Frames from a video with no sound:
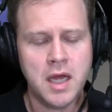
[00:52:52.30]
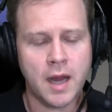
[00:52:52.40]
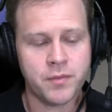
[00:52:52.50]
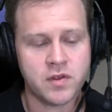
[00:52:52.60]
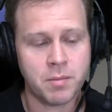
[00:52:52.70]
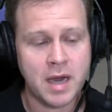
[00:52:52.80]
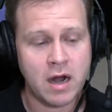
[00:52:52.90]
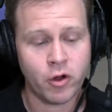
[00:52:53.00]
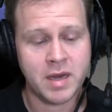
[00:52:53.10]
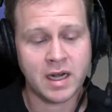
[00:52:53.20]
So Power
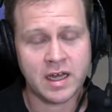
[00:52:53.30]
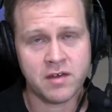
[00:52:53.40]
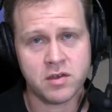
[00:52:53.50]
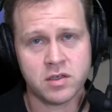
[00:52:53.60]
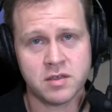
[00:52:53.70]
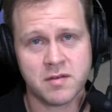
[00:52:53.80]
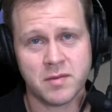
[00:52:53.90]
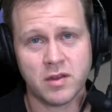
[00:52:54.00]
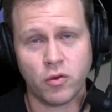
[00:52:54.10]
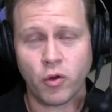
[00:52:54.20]
Automate allows you to just
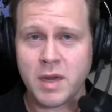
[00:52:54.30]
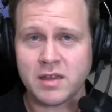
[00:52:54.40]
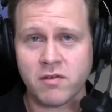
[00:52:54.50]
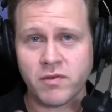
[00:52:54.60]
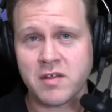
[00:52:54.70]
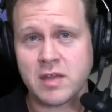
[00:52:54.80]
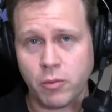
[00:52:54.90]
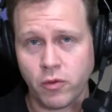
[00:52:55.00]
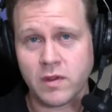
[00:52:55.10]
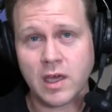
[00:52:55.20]
automate these really simple
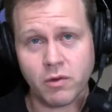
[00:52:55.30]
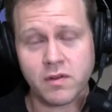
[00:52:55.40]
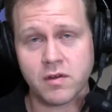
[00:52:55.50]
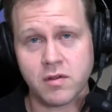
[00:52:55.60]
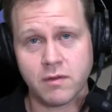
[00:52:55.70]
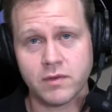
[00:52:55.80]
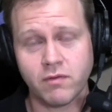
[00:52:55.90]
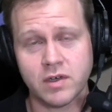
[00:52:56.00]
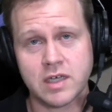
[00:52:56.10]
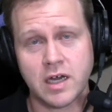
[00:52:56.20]
sequences of
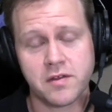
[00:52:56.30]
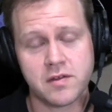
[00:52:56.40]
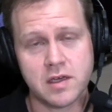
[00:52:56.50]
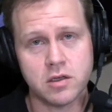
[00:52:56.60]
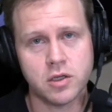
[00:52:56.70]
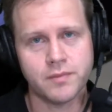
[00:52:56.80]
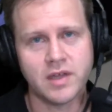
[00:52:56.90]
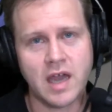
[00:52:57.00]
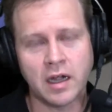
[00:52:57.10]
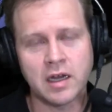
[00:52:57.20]
different tasks that you do.
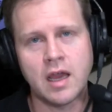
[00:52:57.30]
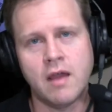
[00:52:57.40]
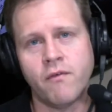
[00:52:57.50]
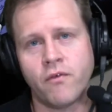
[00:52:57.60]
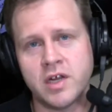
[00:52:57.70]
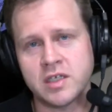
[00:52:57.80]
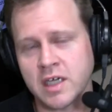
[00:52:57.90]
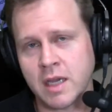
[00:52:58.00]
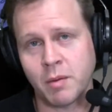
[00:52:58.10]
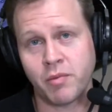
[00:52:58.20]
And in every
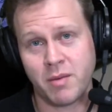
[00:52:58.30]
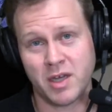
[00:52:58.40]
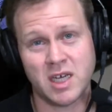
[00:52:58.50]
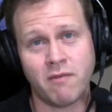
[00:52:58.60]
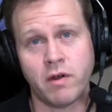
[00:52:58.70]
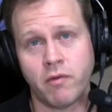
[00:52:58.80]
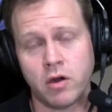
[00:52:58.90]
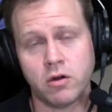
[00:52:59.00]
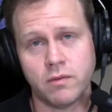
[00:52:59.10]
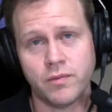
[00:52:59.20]
team and pretty much every
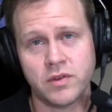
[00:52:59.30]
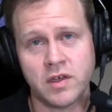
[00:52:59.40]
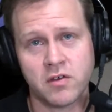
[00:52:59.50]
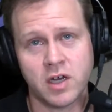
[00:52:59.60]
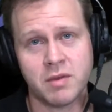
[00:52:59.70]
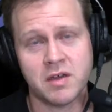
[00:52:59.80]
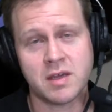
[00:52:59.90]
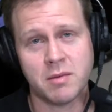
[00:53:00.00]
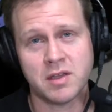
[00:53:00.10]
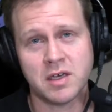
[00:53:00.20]
role, there's going to be some
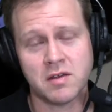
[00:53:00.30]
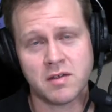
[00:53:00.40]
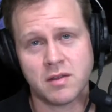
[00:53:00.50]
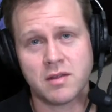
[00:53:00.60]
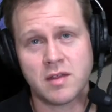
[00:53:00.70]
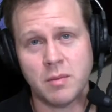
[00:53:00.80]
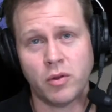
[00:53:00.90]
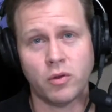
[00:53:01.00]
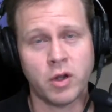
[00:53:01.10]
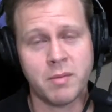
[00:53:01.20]
of these simple
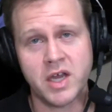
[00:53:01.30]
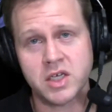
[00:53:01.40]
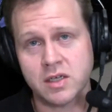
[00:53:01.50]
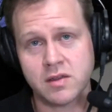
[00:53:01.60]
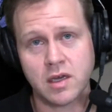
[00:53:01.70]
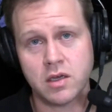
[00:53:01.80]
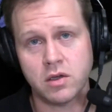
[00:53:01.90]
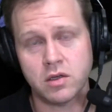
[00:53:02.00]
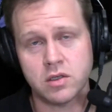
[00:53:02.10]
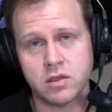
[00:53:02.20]
automations that you
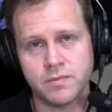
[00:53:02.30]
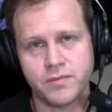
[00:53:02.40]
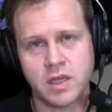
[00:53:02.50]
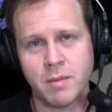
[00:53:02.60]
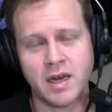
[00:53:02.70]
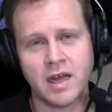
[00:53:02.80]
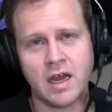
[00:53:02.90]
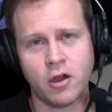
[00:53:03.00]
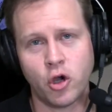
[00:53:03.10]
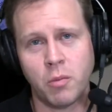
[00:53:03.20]
could do, no matter how
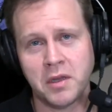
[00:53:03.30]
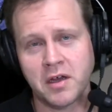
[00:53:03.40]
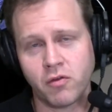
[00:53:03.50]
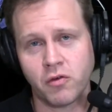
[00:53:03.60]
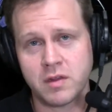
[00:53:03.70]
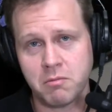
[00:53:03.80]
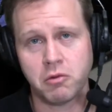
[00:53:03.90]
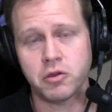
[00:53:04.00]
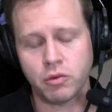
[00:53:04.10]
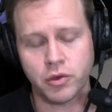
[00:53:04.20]
complex or simple
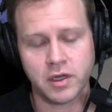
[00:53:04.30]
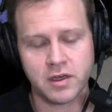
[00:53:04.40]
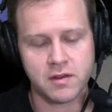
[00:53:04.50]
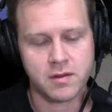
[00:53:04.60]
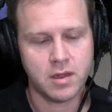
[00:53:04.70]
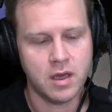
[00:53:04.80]
your work is.